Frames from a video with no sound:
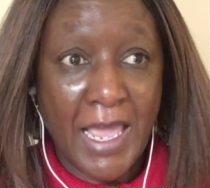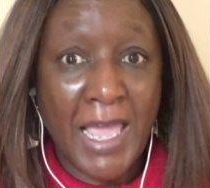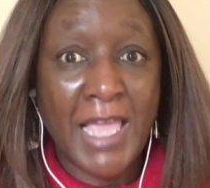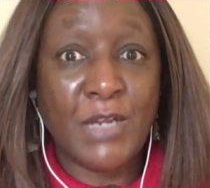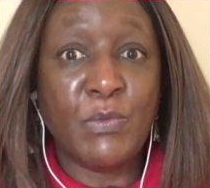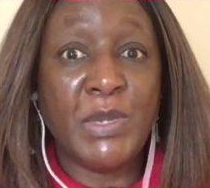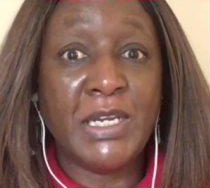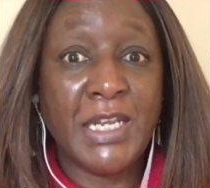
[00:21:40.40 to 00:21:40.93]

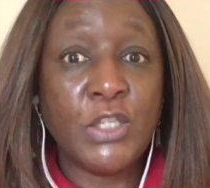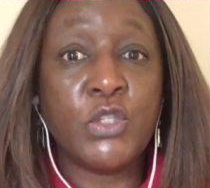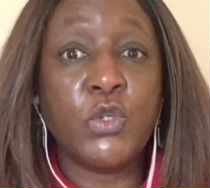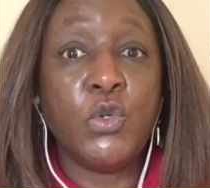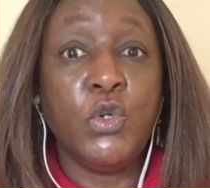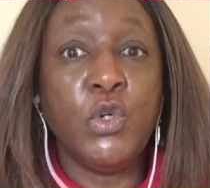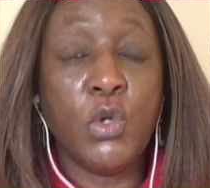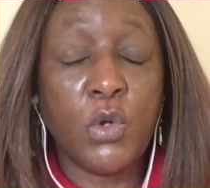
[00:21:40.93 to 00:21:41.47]
and we need to
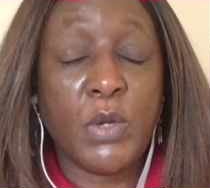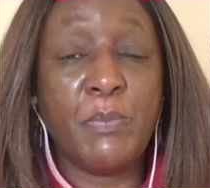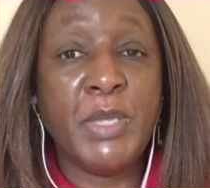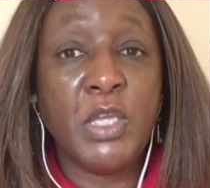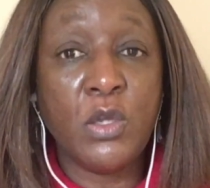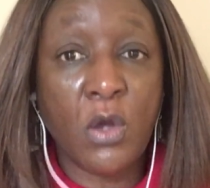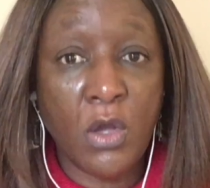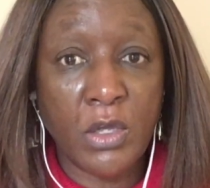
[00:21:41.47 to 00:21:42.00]
look
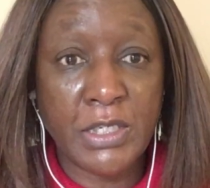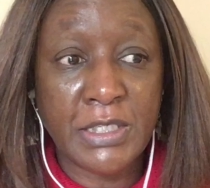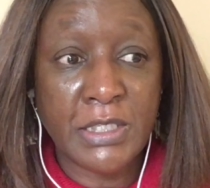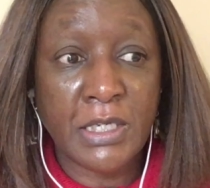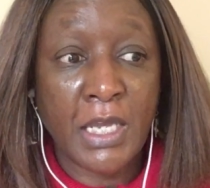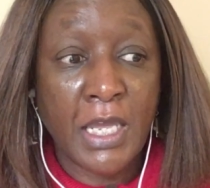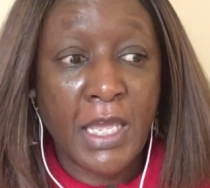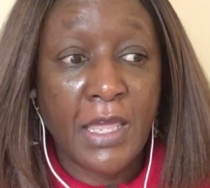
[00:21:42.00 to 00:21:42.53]
beyond
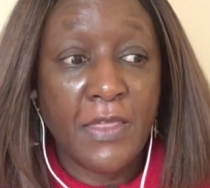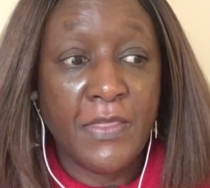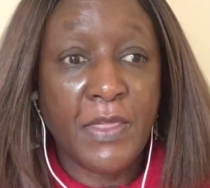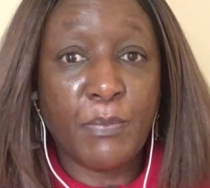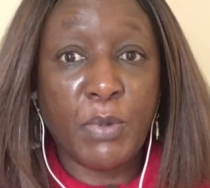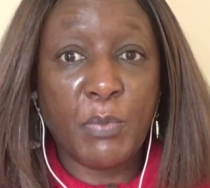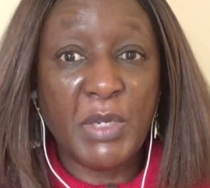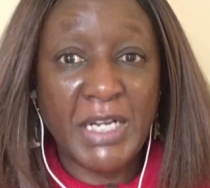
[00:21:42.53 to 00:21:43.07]

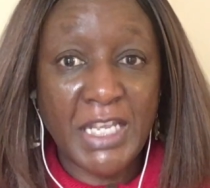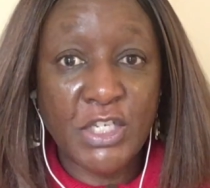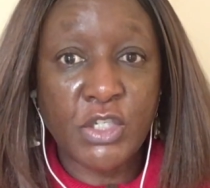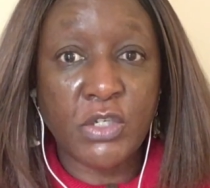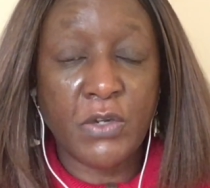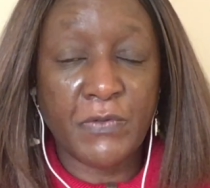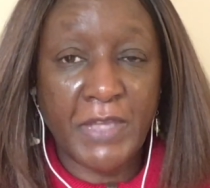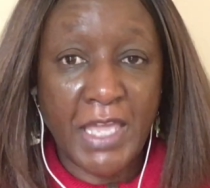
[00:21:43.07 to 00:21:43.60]
the
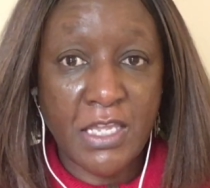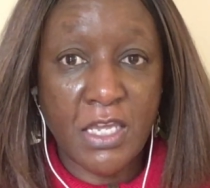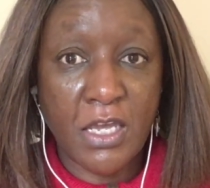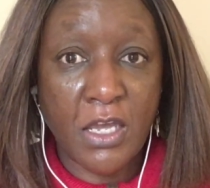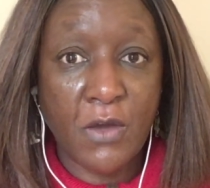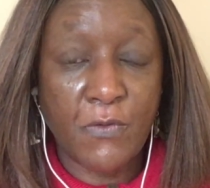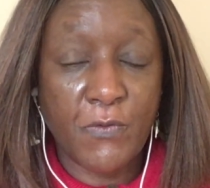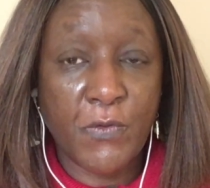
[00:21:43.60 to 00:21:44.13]
population of
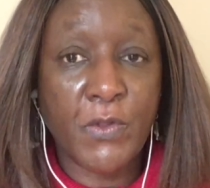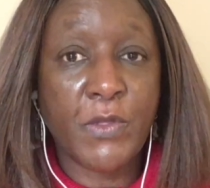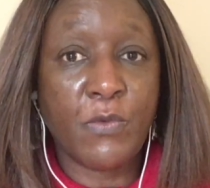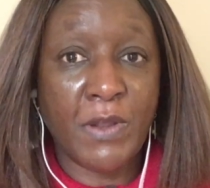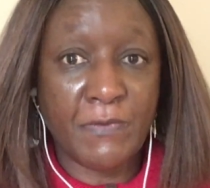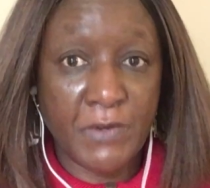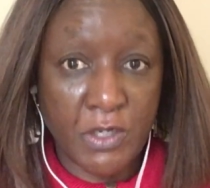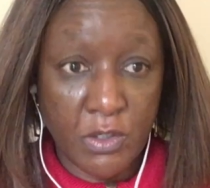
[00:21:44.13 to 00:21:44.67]
Kenya for the
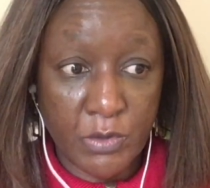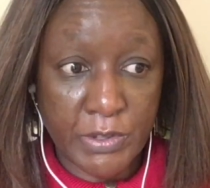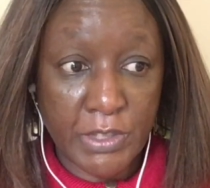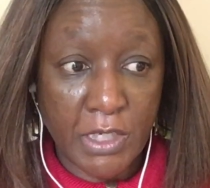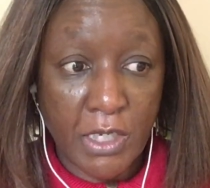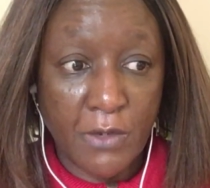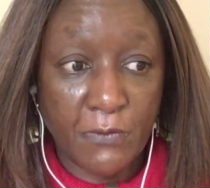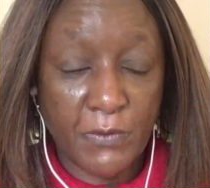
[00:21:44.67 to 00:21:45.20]

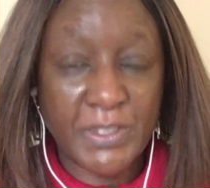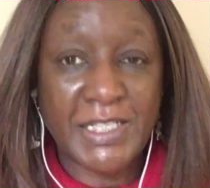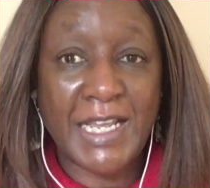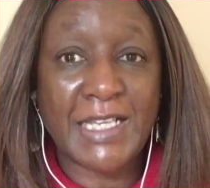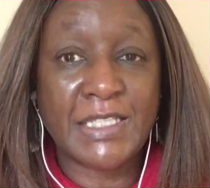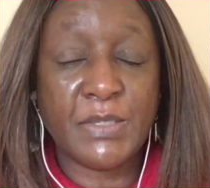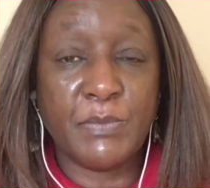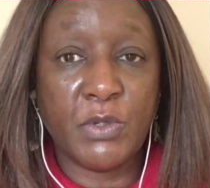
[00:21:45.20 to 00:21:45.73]
revenues, for
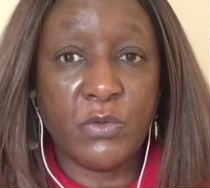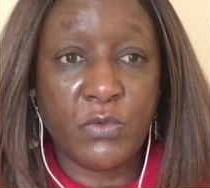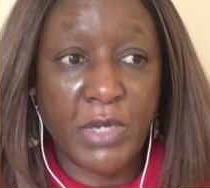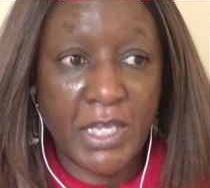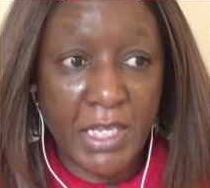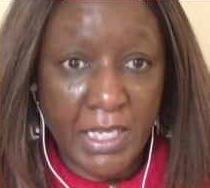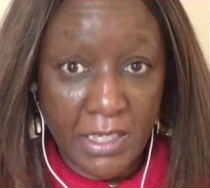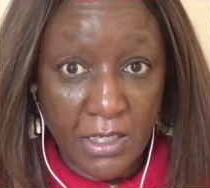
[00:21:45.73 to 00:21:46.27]
taxable
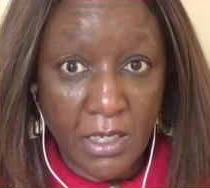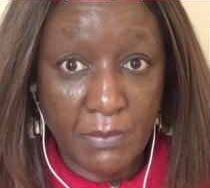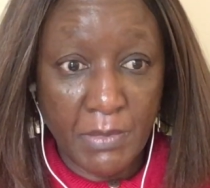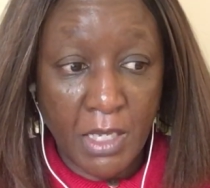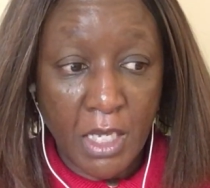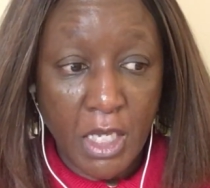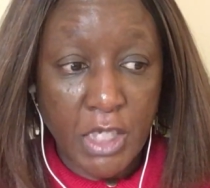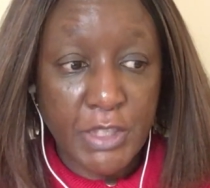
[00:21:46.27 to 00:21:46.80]
income.
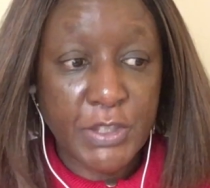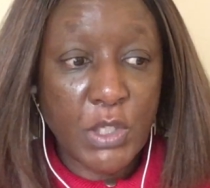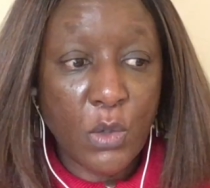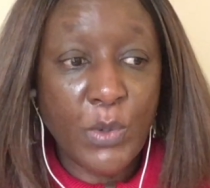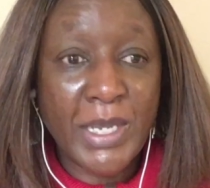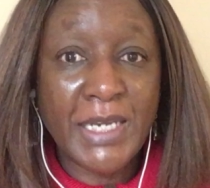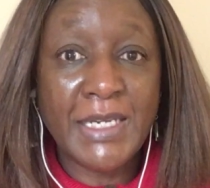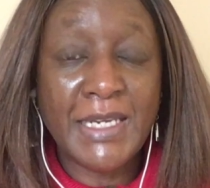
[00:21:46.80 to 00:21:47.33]
So
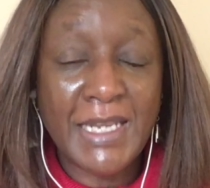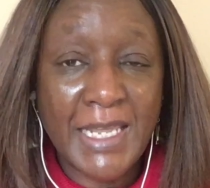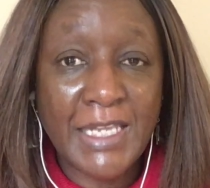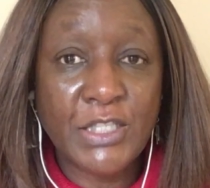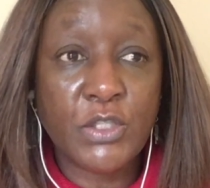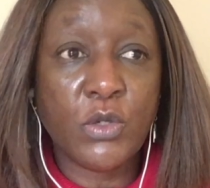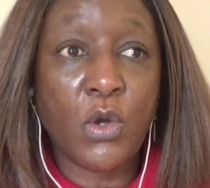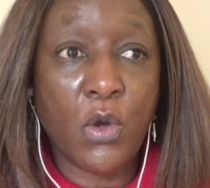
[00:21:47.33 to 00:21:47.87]
we
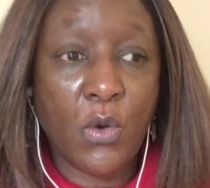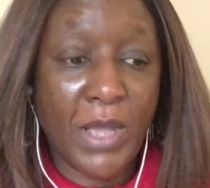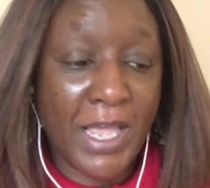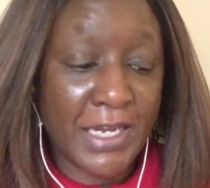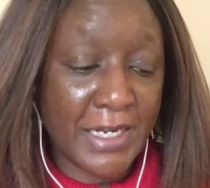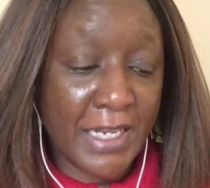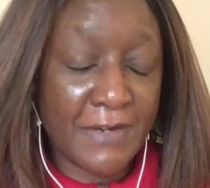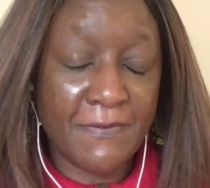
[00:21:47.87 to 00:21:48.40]
need to go
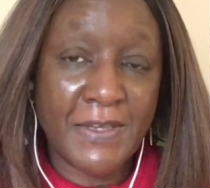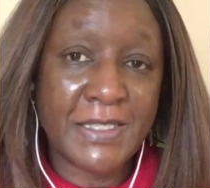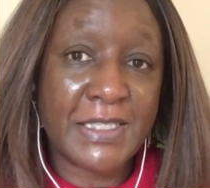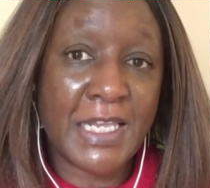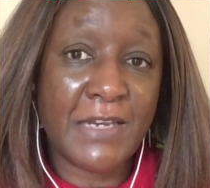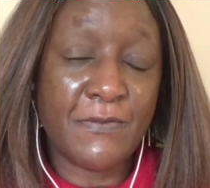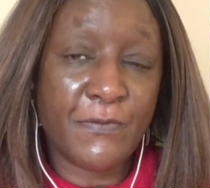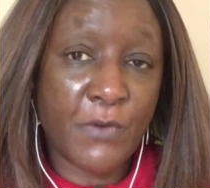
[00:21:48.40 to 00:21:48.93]
and
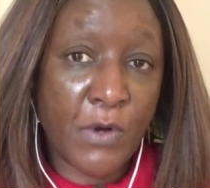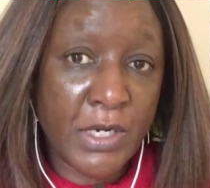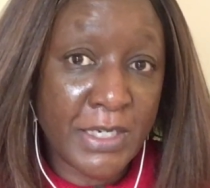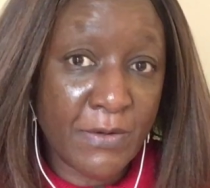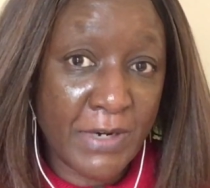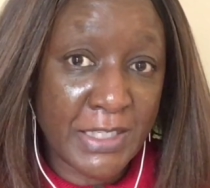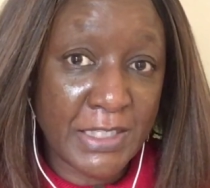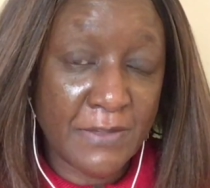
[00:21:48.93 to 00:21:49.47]
invest in foreign
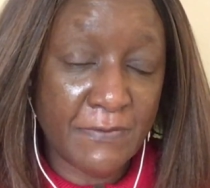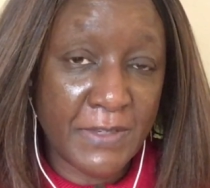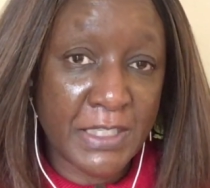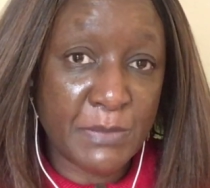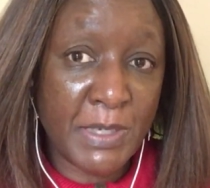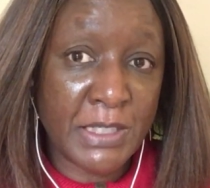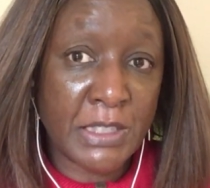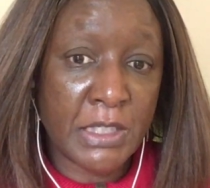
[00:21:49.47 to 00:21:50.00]
direct
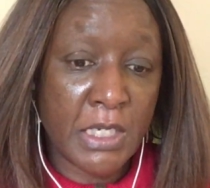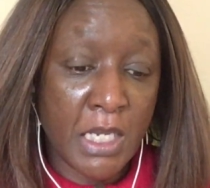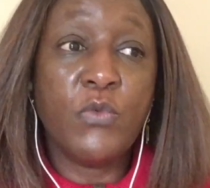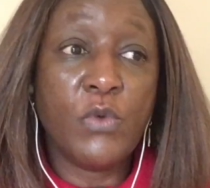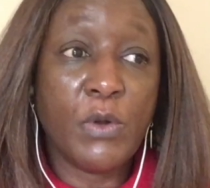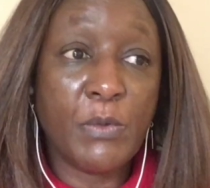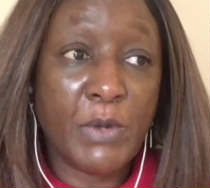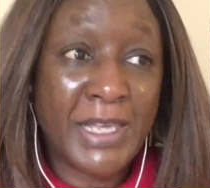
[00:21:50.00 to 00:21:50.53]
investment,
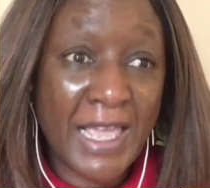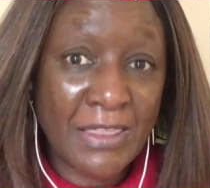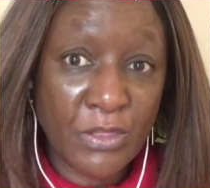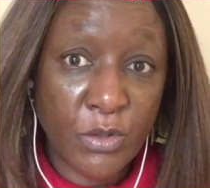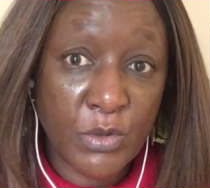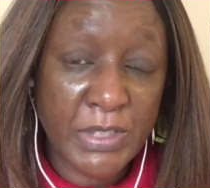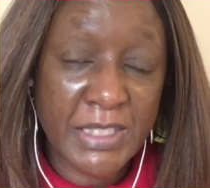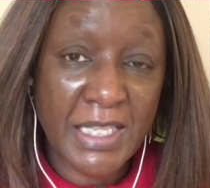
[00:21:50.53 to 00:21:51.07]

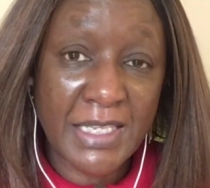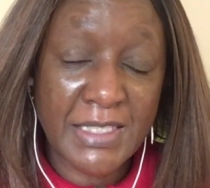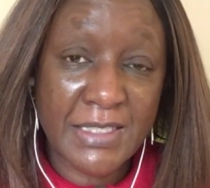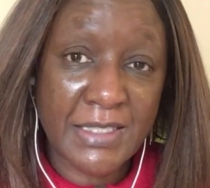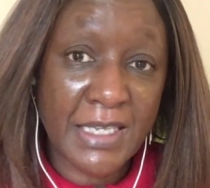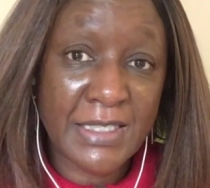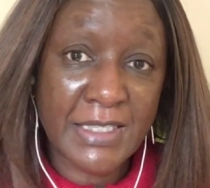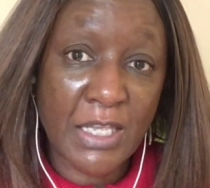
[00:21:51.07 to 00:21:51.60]
get those
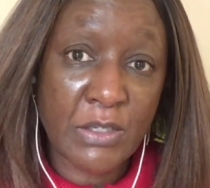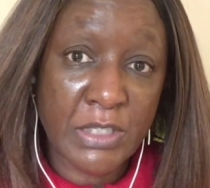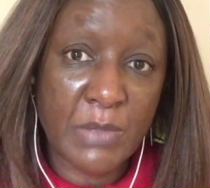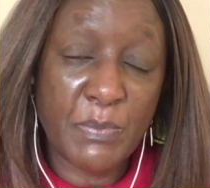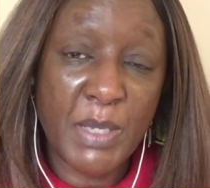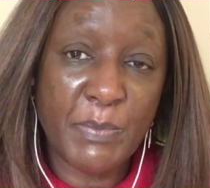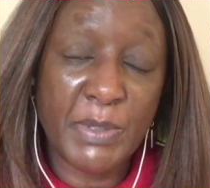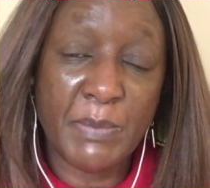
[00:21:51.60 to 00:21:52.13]

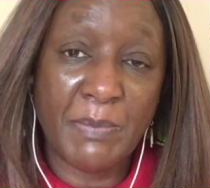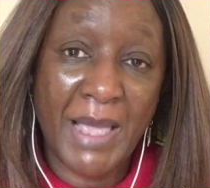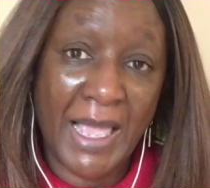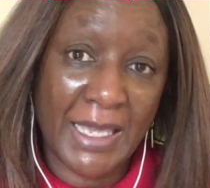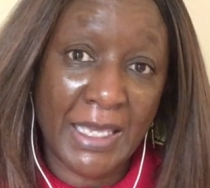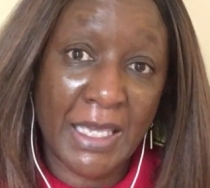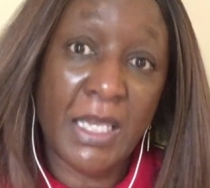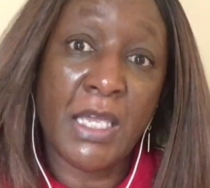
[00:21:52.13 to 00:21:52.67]
6,000 people
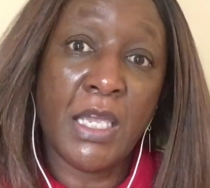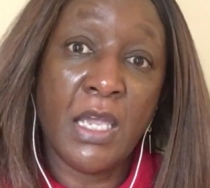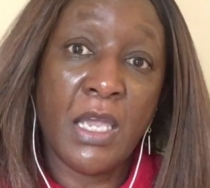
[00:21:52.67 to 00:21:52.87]
back.